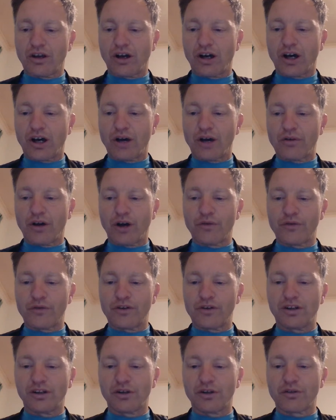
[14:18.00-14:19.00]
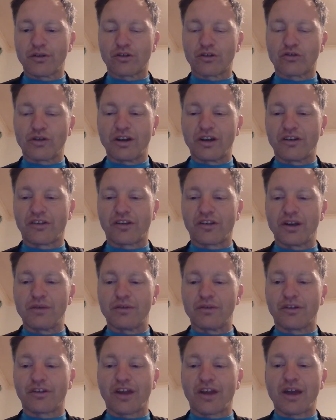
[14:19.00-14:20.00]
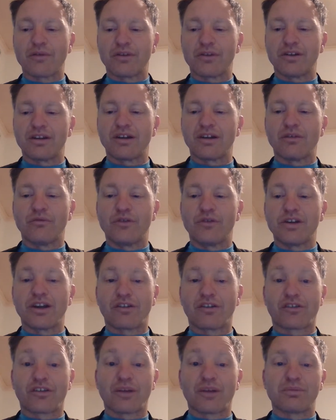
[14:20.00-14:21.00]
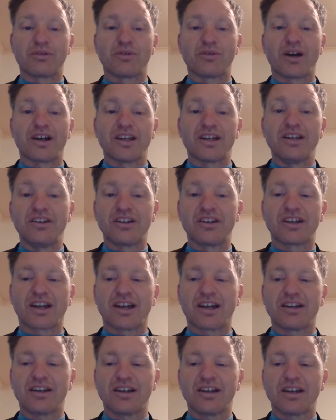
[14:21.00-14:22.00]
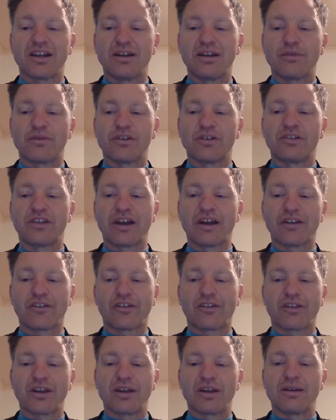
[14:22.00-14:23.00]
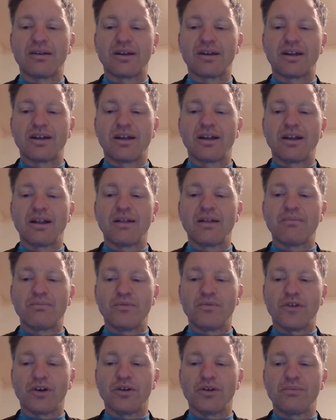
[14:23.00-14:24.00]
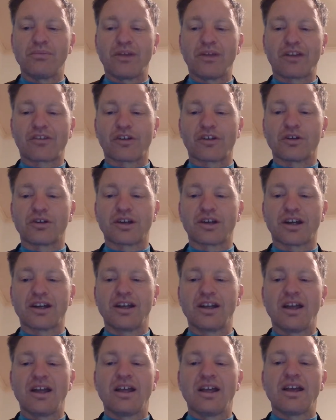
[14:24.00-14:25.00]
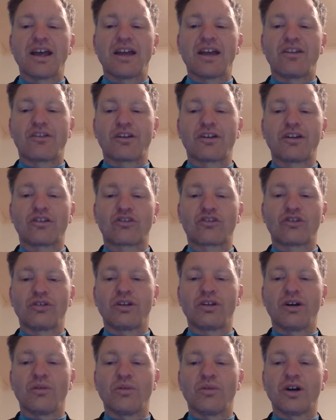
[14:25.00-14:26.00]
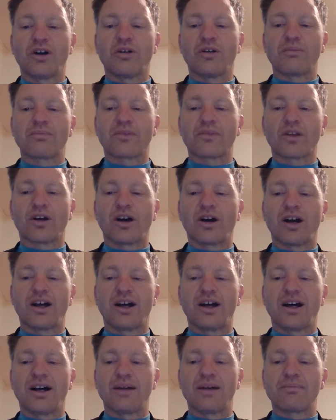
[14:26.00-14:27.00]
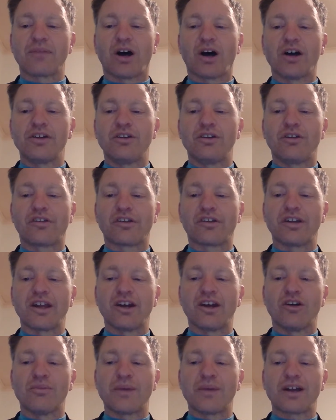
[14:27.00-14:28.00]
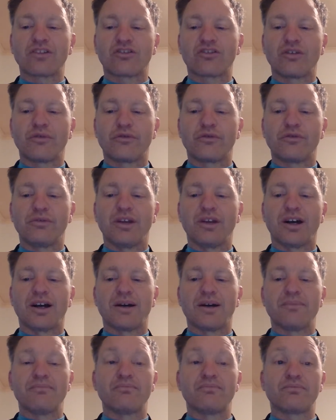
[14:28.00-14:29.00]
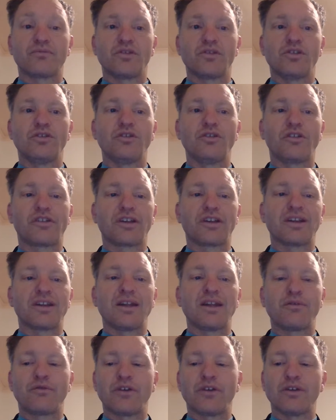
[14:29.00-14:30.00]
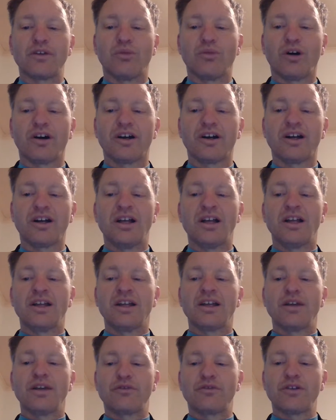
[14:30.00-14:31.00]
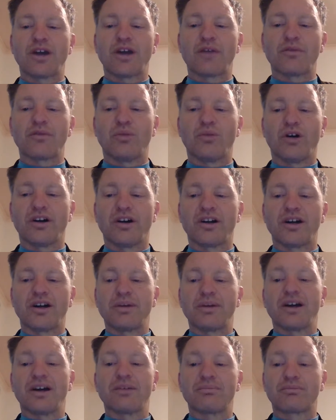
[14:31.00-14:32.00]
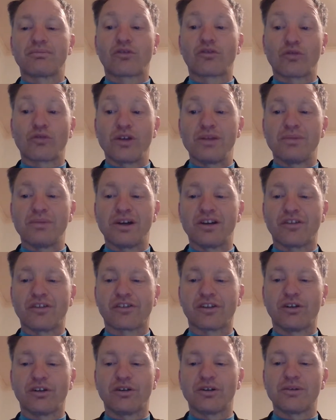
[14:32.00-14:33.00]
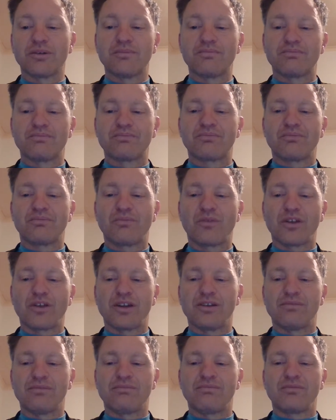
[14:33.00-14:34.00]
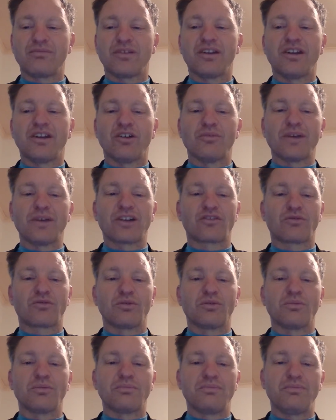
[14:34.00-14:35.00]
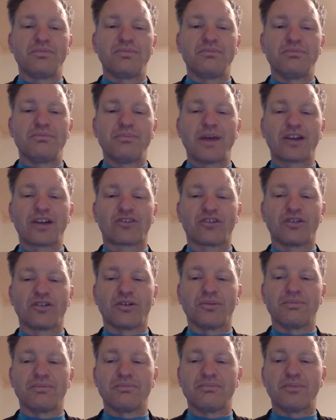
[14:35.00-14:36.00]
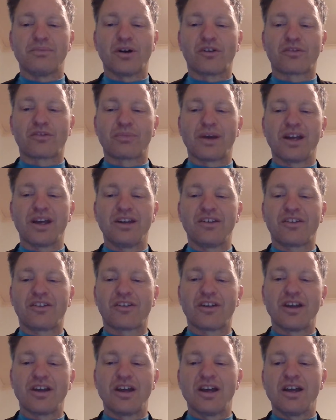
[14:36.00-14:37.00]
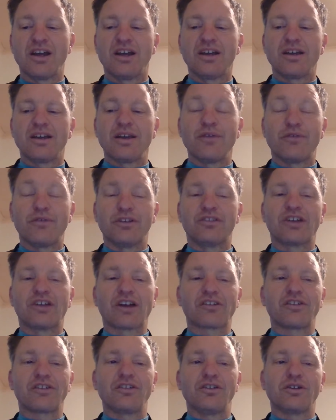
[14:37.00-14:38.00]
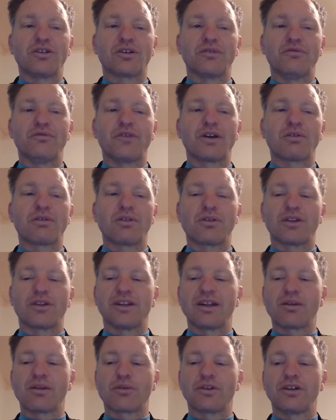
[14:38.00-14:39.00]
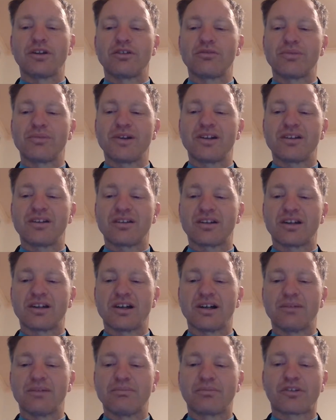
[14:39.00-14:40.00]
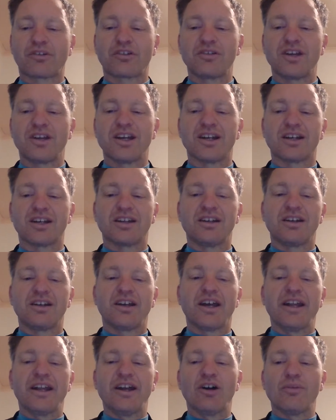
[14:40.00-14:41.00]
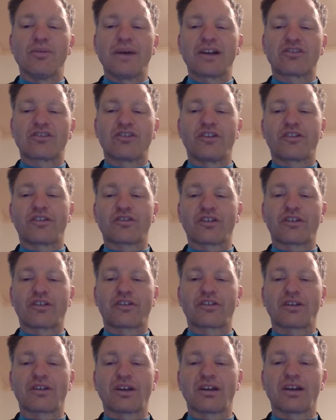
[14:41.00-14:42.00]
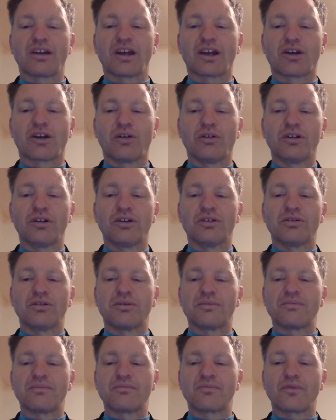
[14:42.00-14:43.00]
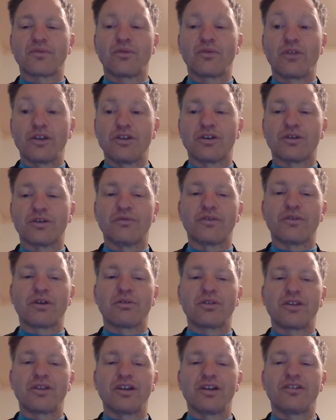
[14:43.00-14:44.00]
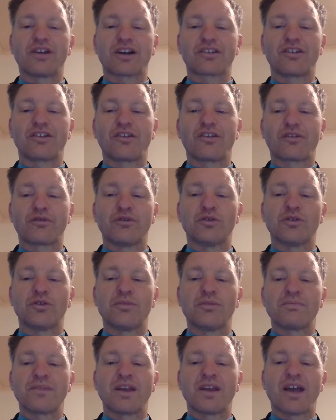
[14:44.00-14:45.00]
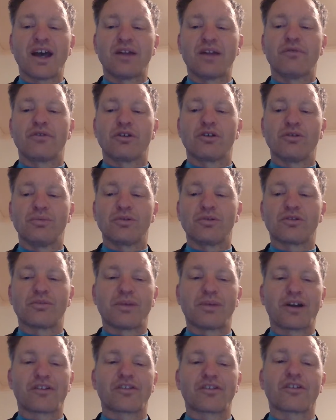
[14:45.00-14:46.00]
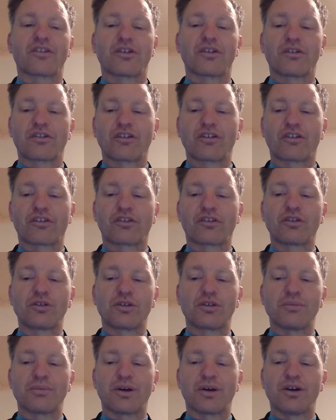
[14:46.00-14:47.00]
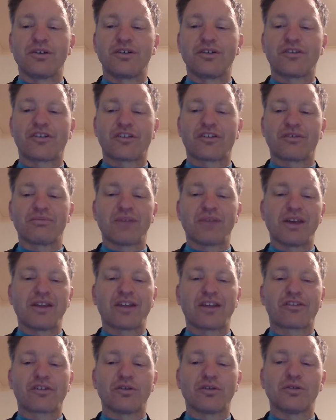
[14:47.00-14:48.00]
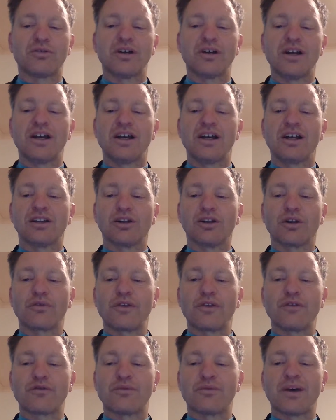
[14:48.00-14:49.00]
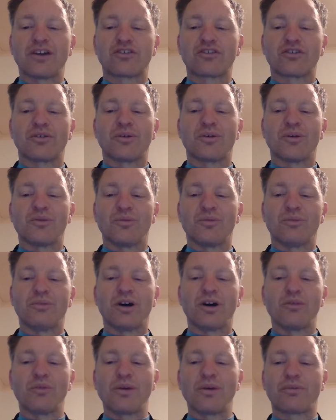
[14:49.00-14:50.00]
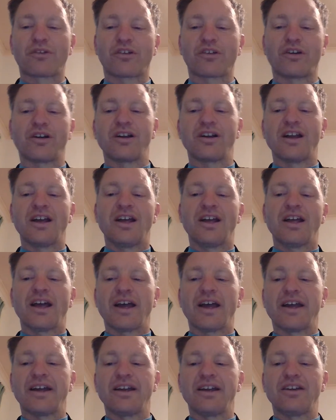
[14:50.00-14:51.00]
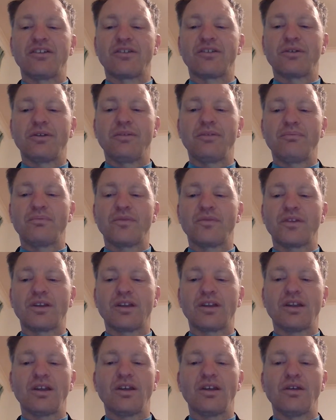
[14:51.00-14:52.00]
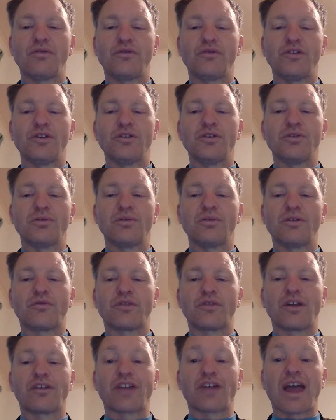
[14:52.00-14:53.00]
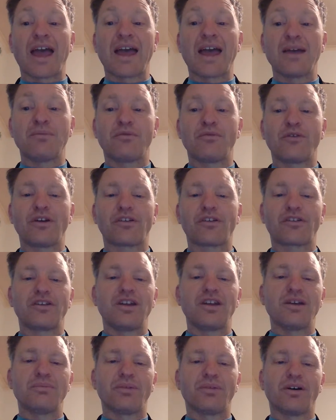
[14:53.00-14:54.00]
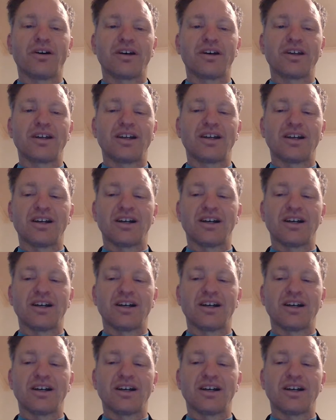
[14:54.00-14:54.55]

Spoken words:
often a lot of the transceivers have an VSWR indicator, and if it does, then that's okay. Antenna tuner, well, I use an L match if you're using an end-fed wire. If you have a wire about 20 meters long, then an L match will match it on most bands. If it doesn't, you can vary the length a little bit. So yeah, an L match is just a coil that you can vary the inductance for and a variable capacitor. So it's just 2 components, and that's all. A lot of information on my website. And if there's a Hamfest nearby,